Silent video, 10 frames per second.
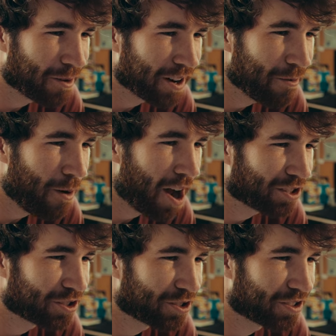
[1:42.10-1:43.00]
we're going to
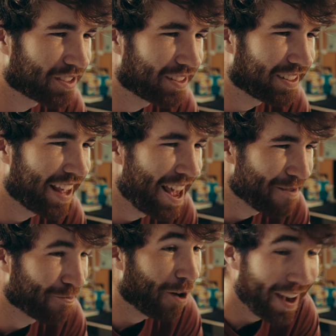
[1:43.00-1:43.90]
watch
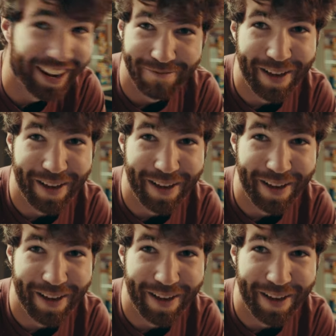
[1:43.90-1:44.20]
him running,